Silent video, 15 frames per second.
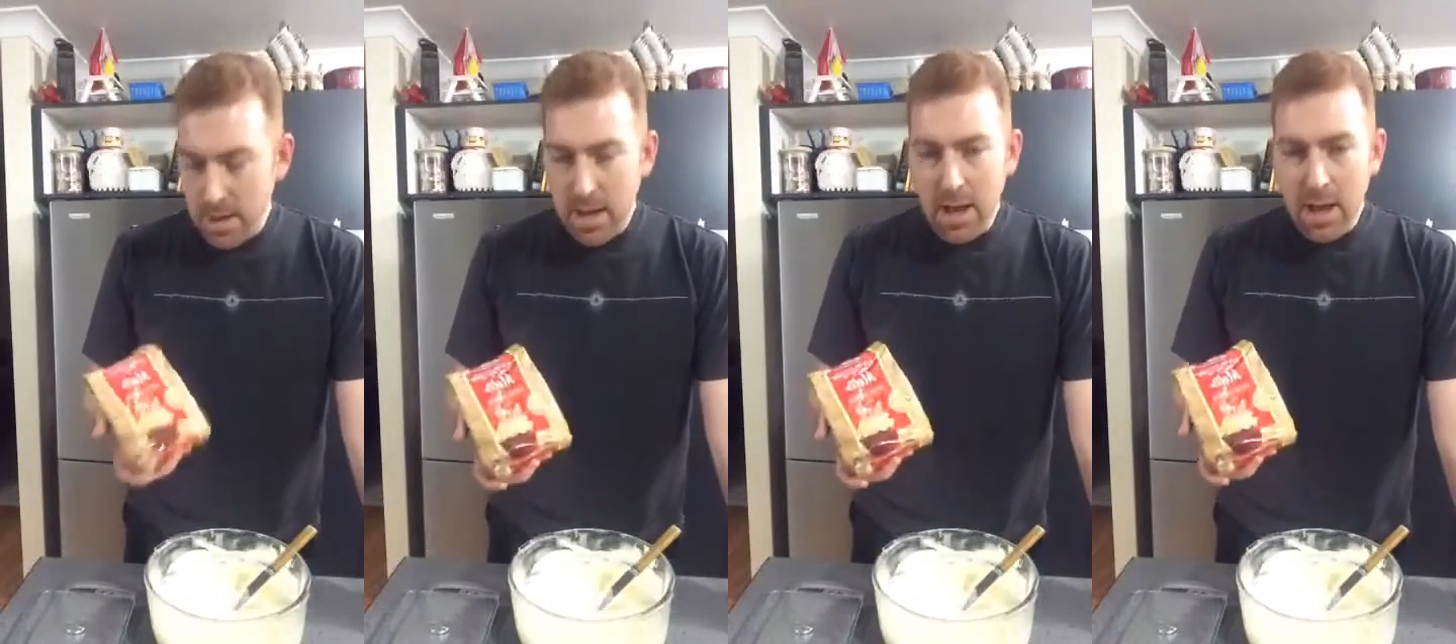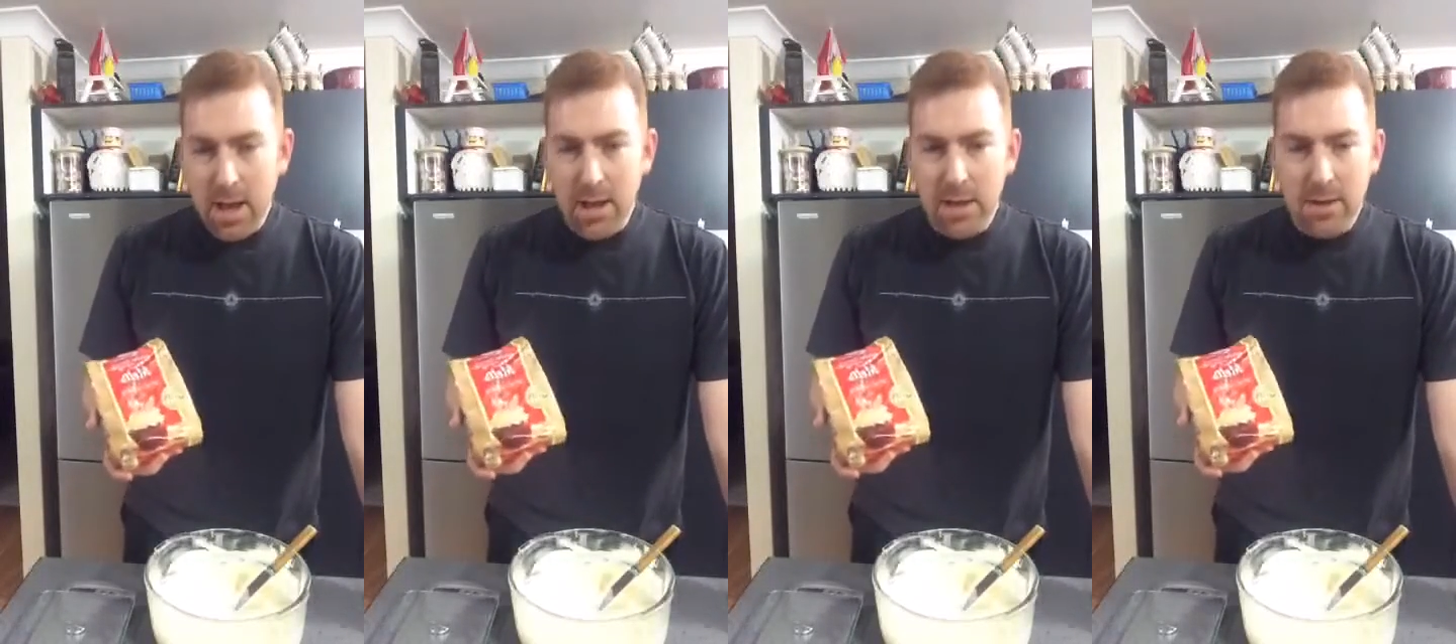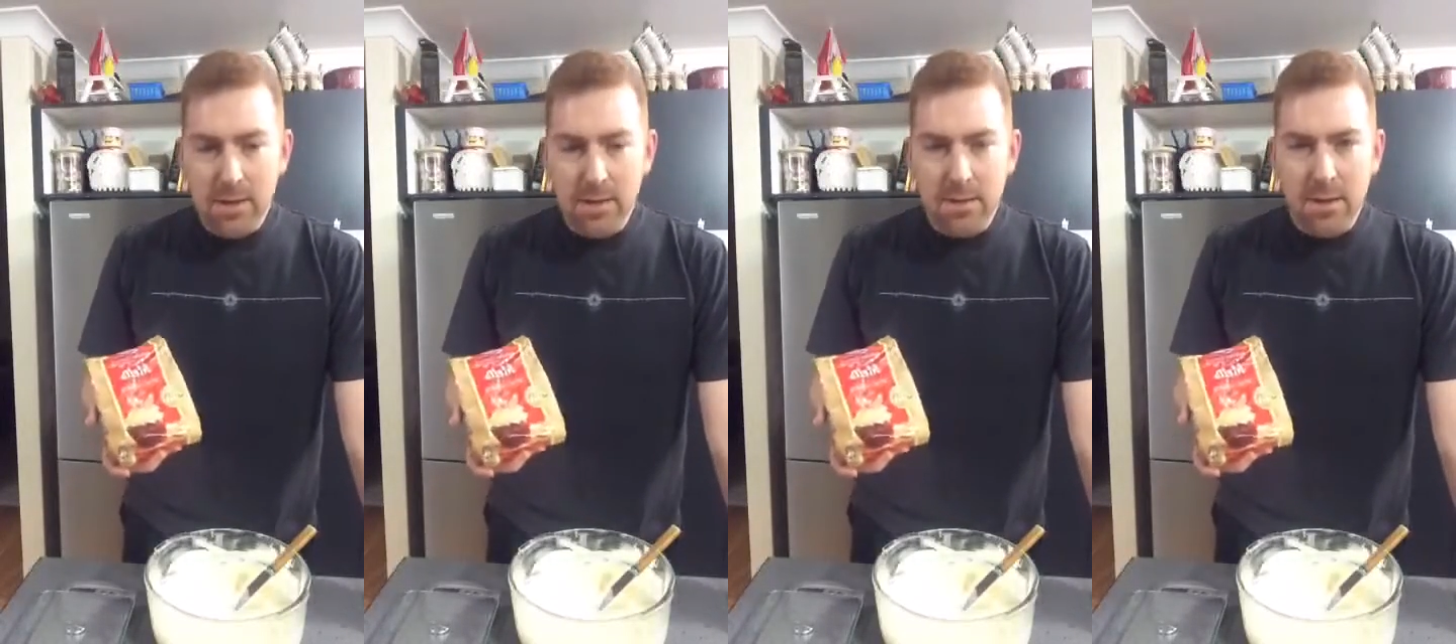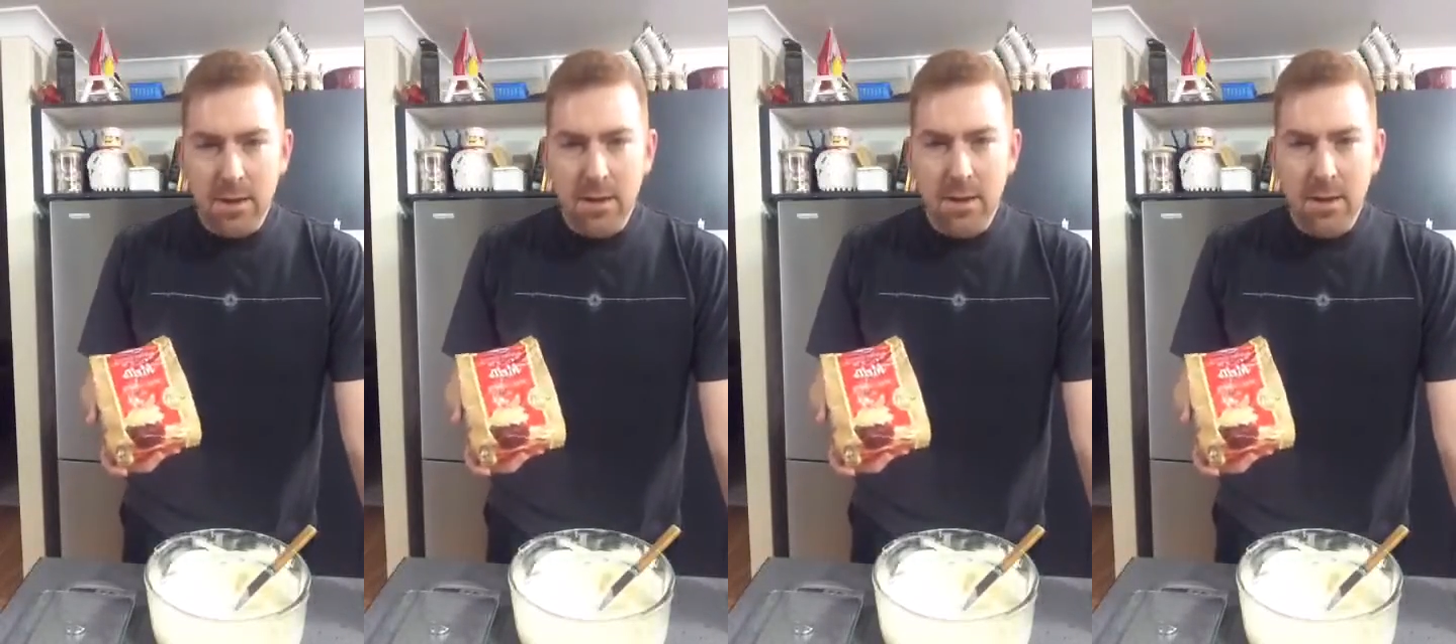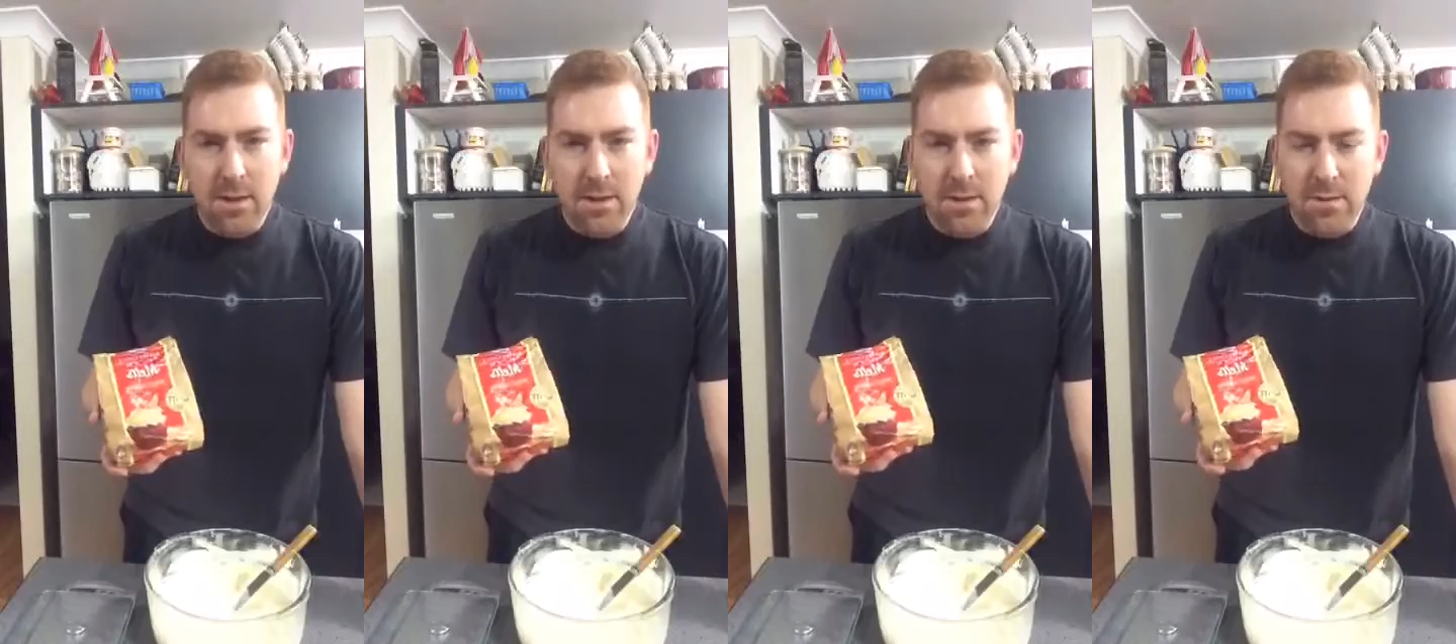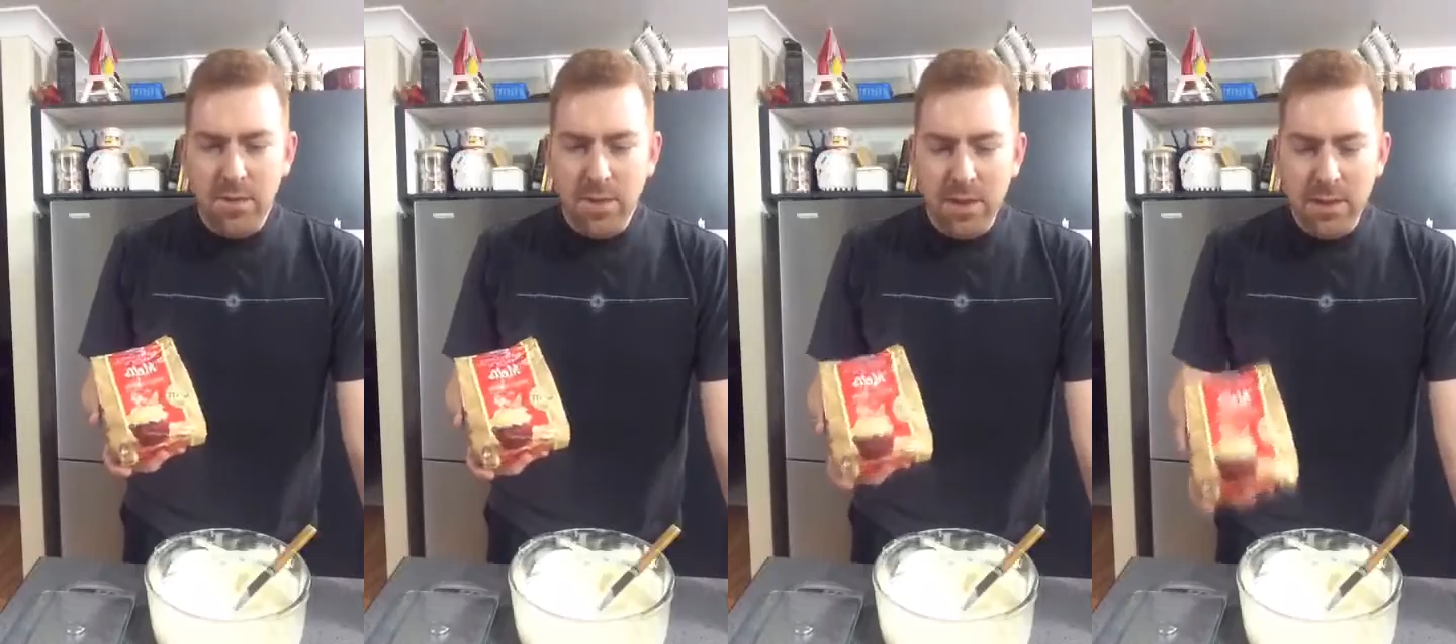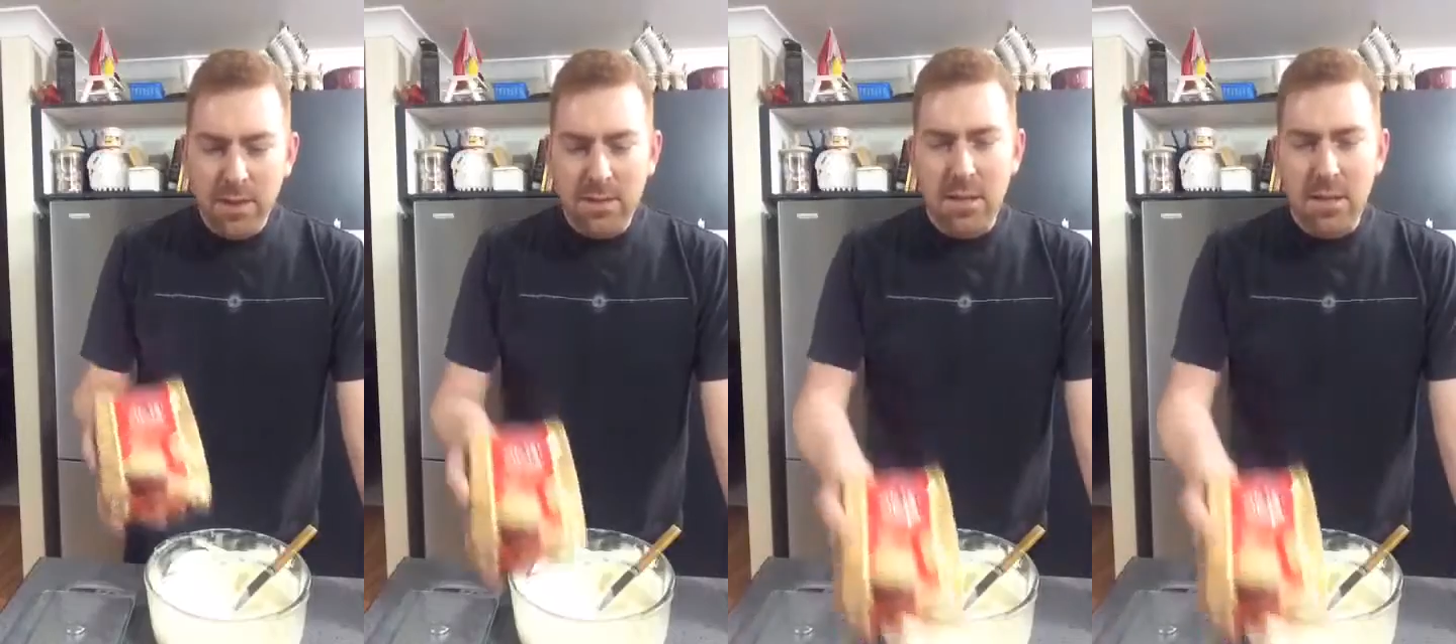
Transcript: and I think there's